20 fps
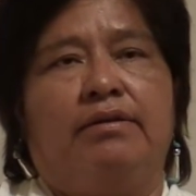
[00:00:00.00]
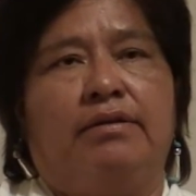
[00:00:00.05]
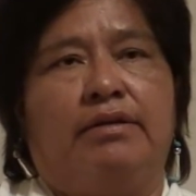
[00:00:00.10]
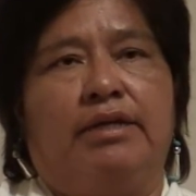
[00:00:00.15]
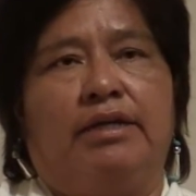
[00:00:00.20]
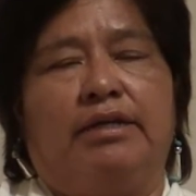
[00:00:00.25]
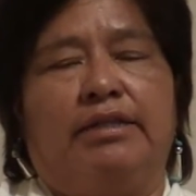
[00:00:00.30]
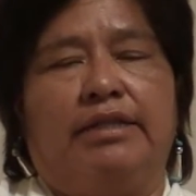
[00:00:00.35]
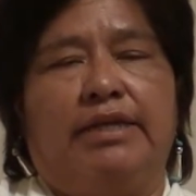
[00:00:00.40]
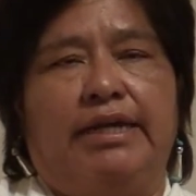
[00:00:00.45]

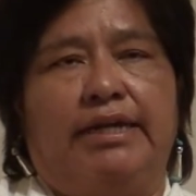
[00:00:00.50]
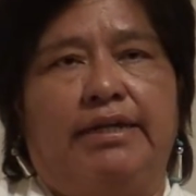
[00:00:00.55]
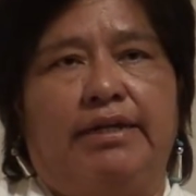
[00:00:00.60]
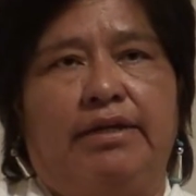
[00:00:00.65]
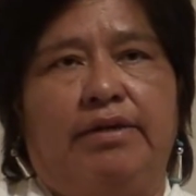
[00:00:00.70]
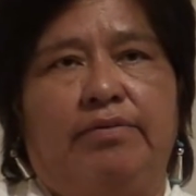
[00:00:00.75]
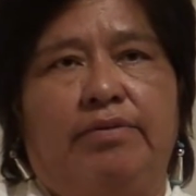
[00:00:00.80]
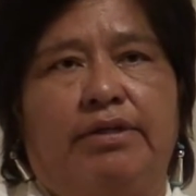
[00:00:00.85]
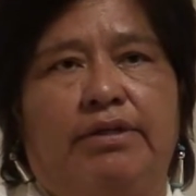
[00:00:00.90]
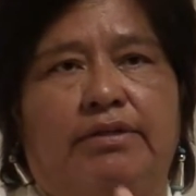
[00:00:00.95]

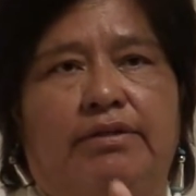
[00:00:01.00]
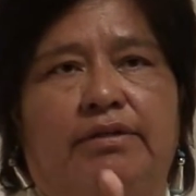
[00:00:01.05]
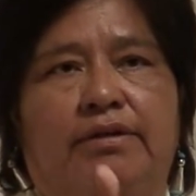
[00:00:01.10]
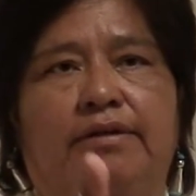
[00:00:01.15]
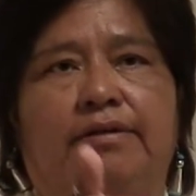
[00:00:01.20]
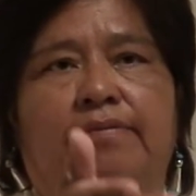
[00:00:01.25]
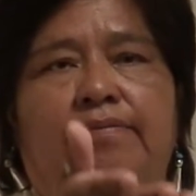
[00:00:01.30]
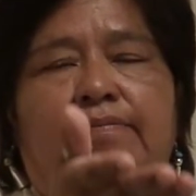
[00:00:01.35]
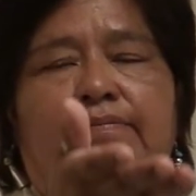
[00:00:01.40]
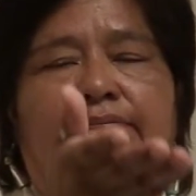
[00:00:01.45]
lady would
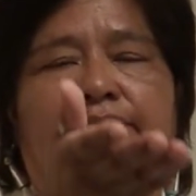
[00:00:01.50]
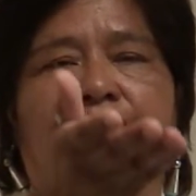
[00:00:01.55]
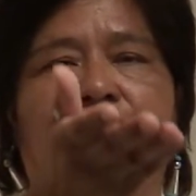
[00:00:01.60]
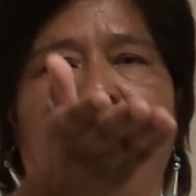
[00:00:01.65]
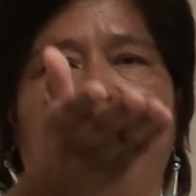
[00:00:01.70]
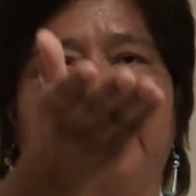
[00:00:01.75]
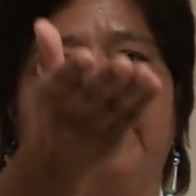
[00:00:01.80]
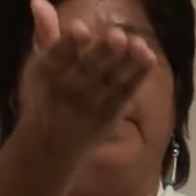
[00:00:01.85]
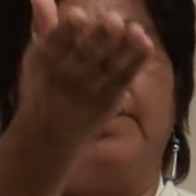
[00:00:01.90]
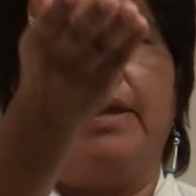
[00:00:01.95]

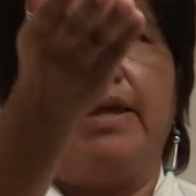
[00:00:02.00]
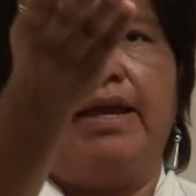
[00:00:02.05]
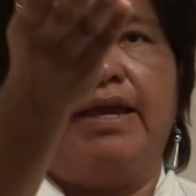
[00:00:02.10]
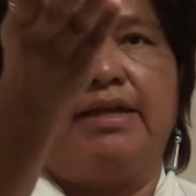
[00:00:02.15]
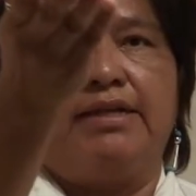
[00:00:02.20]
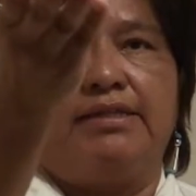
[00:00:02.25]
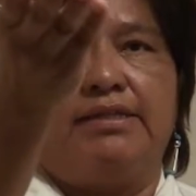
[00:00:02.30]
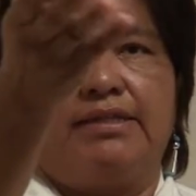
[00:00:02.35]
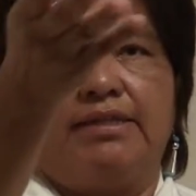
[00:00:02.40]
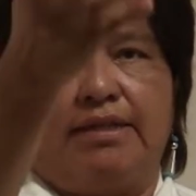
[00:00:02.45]

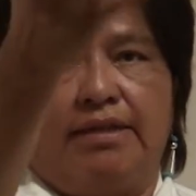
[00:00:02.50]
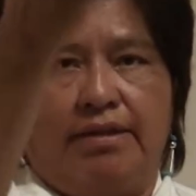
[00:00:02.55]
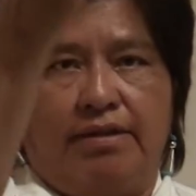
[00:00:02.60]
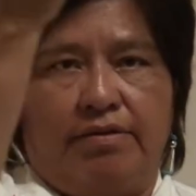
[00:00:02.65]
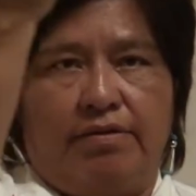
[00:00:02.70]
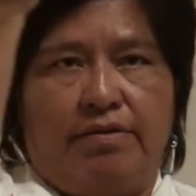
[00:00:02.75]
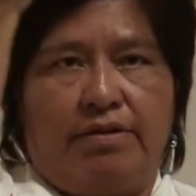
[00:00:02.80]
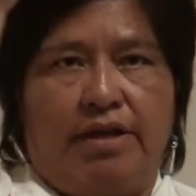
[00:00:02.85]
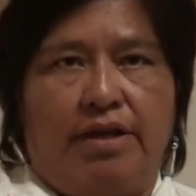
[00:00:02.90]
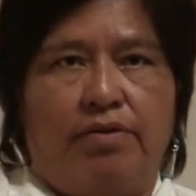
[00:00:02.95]
exit
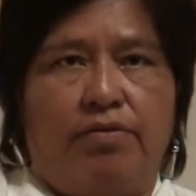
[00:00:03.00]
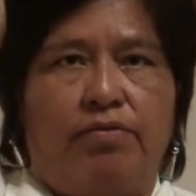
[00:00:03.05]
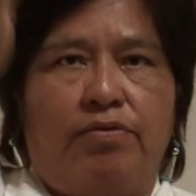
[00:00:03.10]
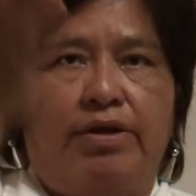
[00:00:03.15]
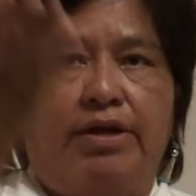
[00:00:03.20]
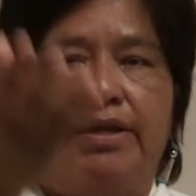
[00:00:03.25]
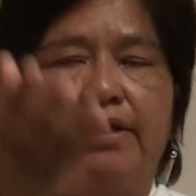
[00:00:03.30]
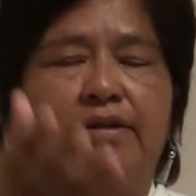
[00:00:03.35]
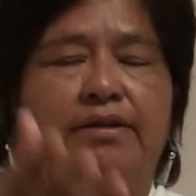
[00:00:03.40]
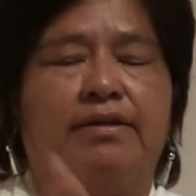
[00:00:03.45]
and
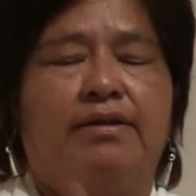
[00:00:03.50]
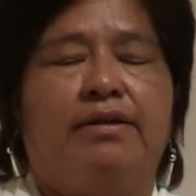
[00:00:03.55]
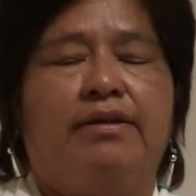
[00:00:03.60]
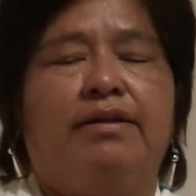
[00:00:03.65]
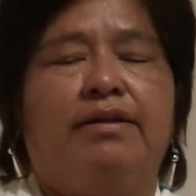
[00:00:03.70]
run